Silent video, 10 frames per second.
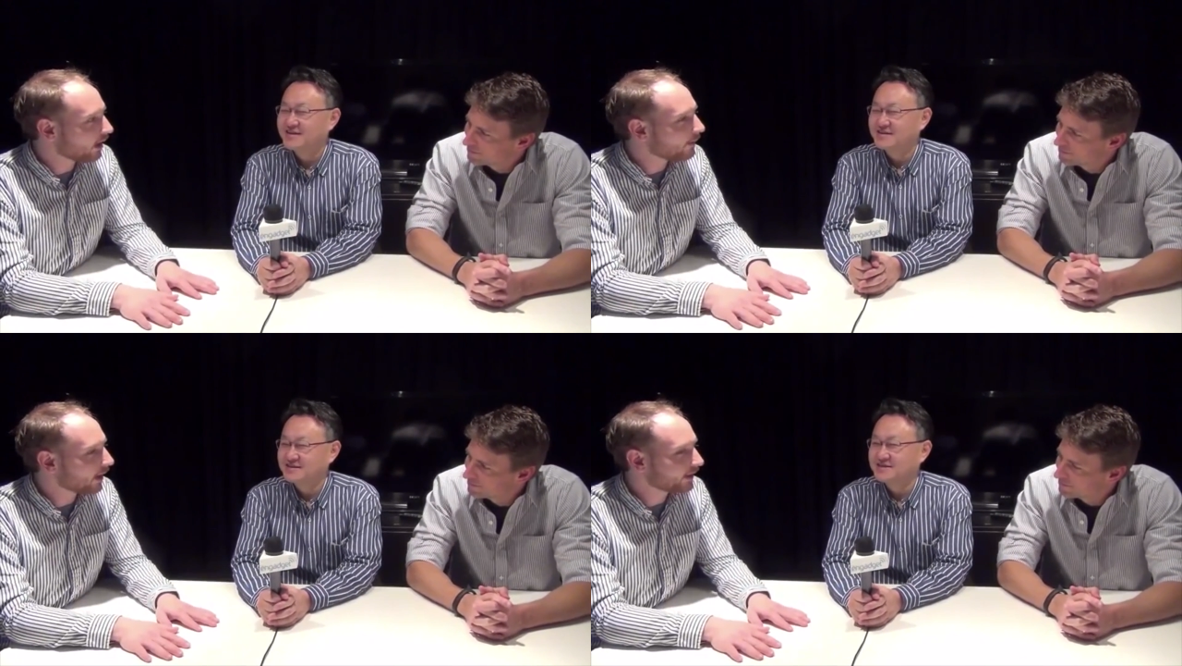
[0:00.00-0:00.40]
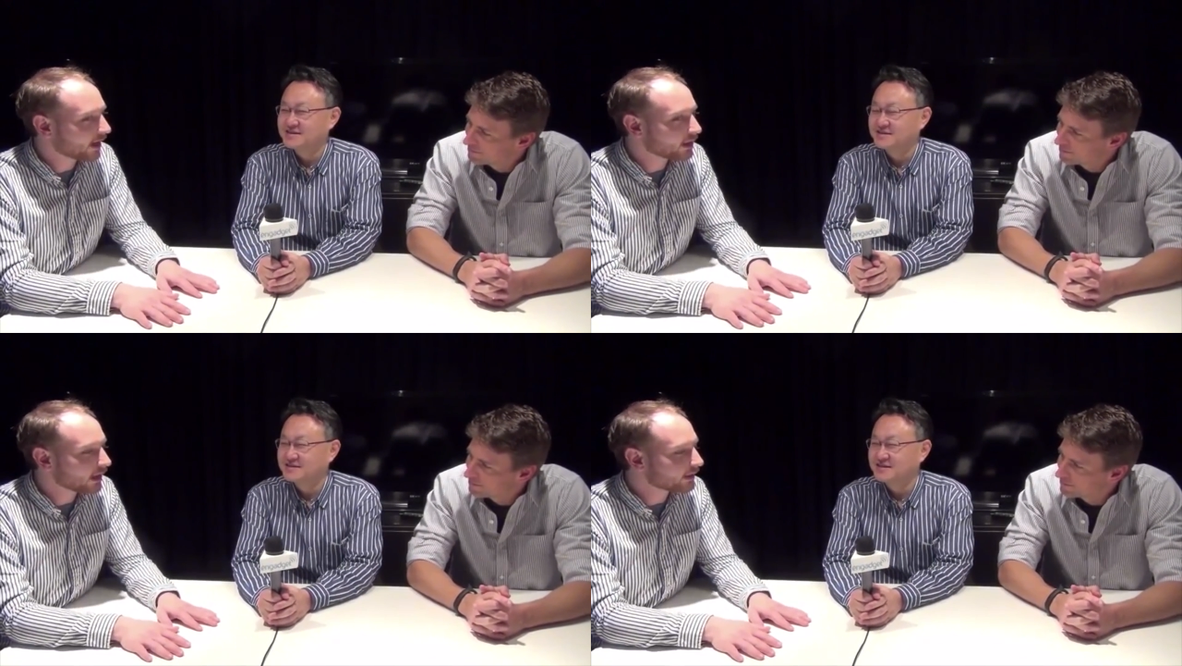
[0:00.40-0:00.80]
Speaker 1: Um,
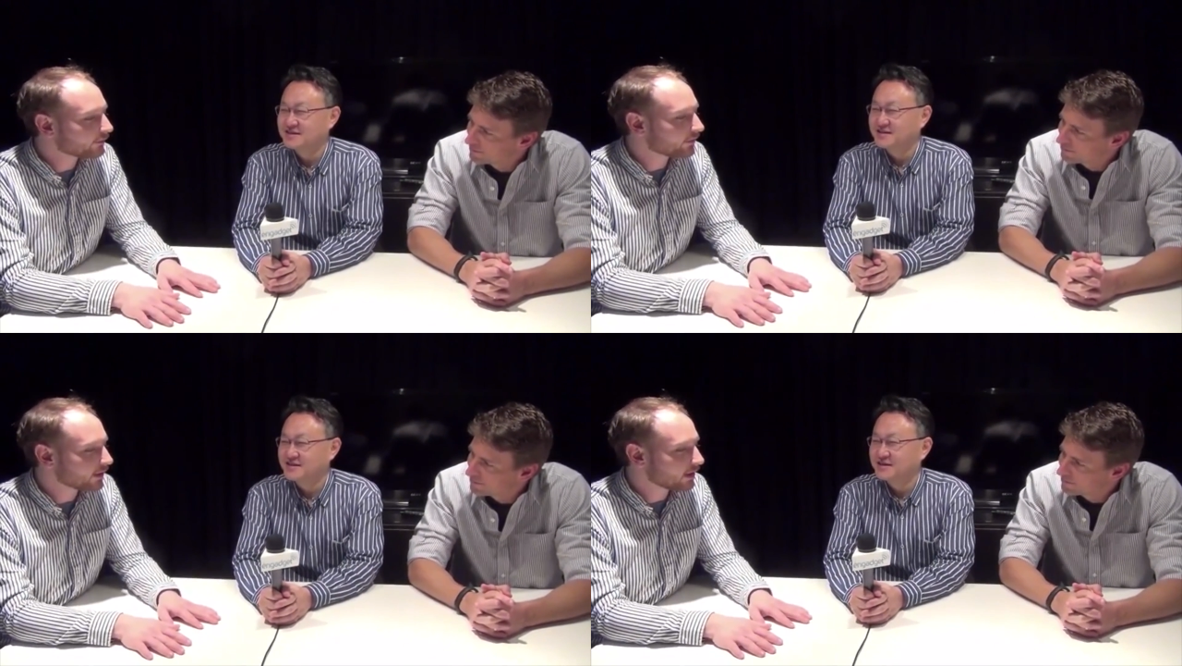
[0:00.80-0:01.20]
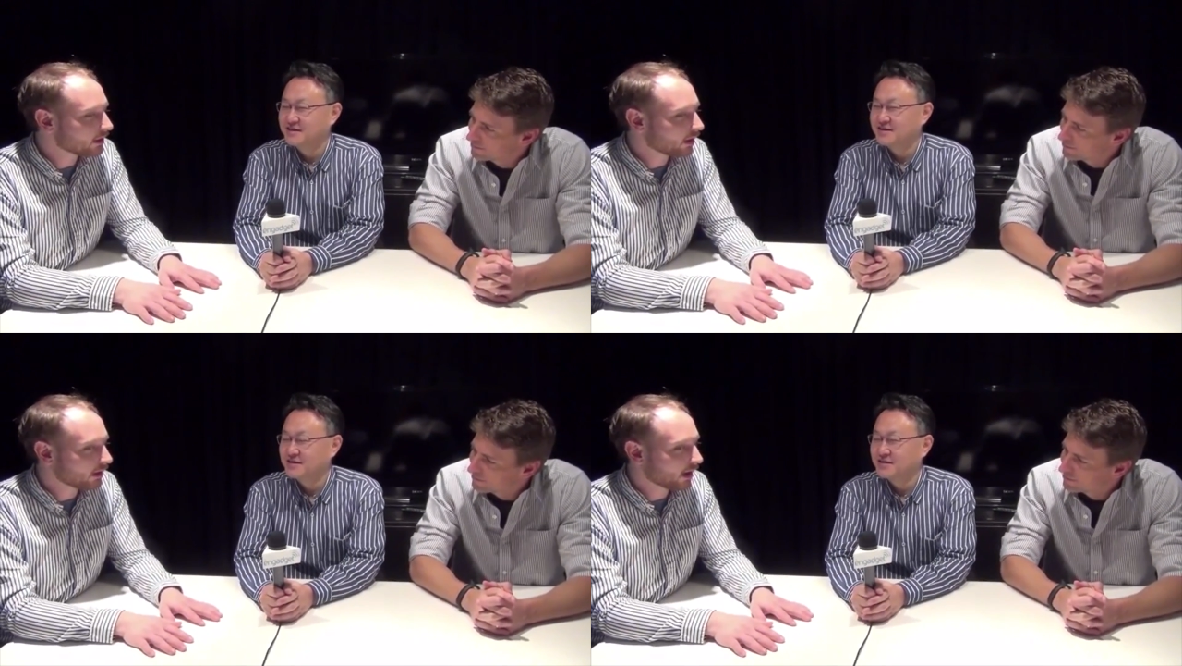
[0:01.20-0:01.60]
I'd kind of like to
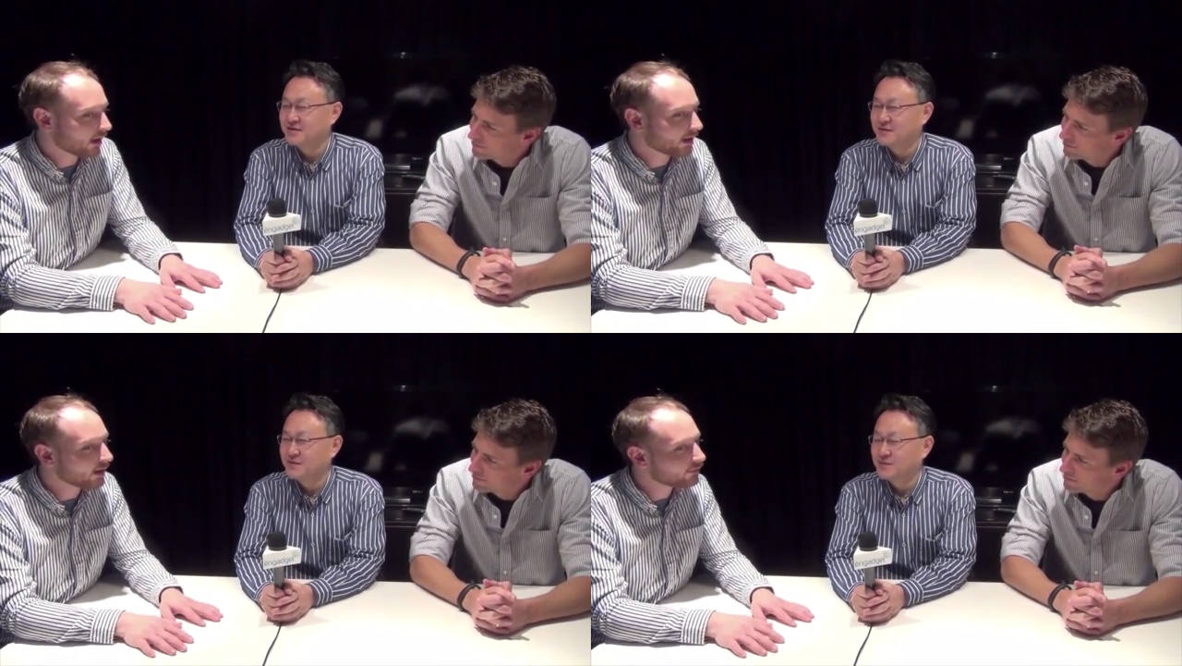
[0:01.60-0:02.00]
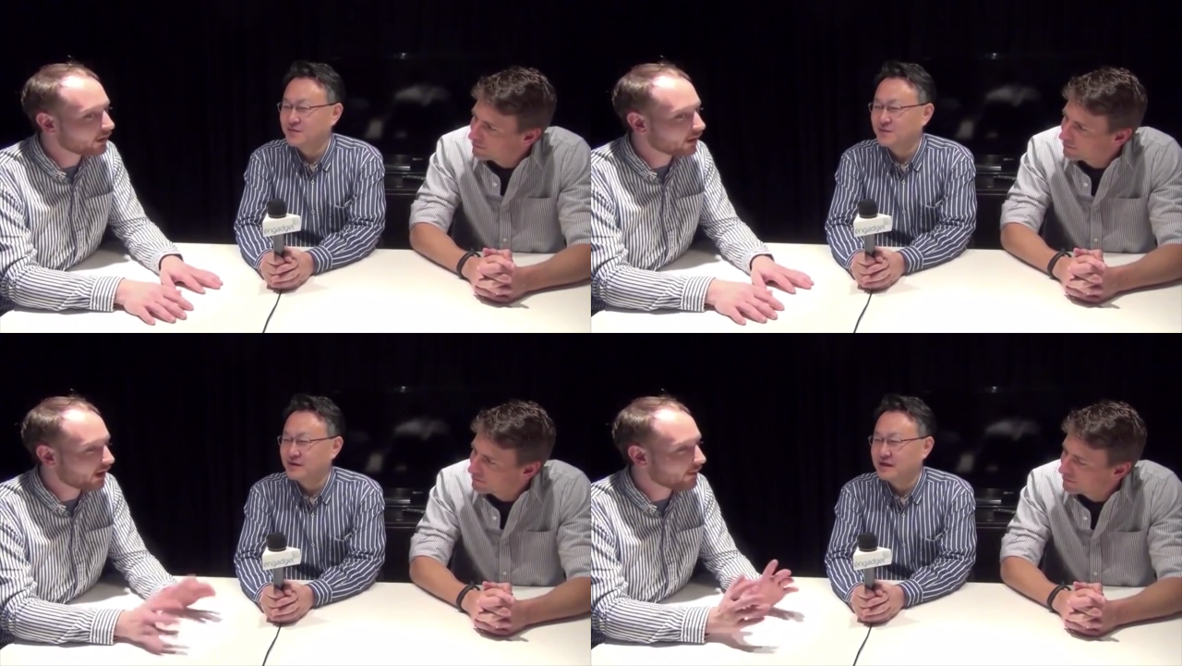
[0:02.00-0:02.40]
see. Uh, I, guess
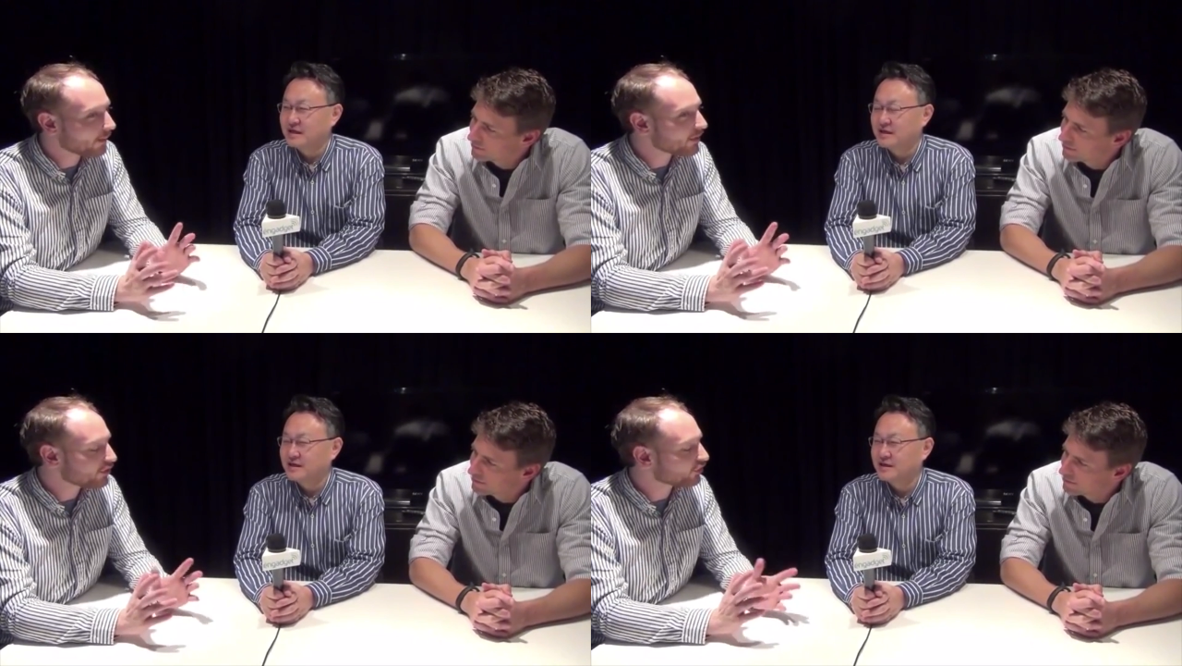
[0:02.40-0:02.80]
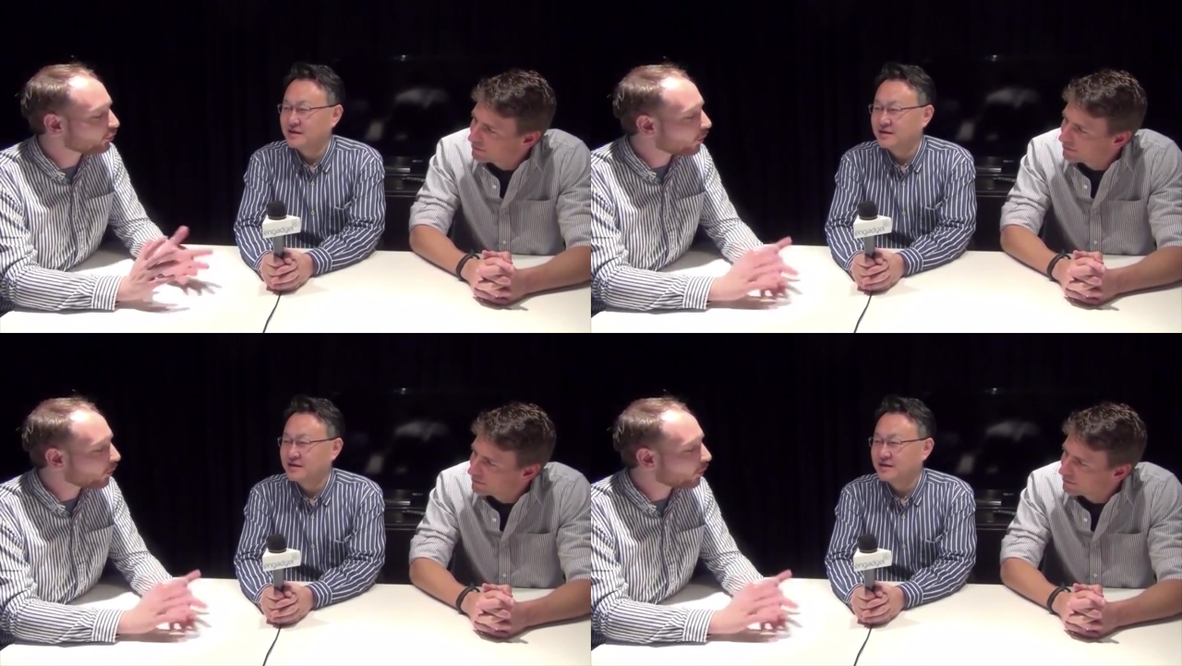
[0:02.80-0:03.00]
I'm, I'm hearing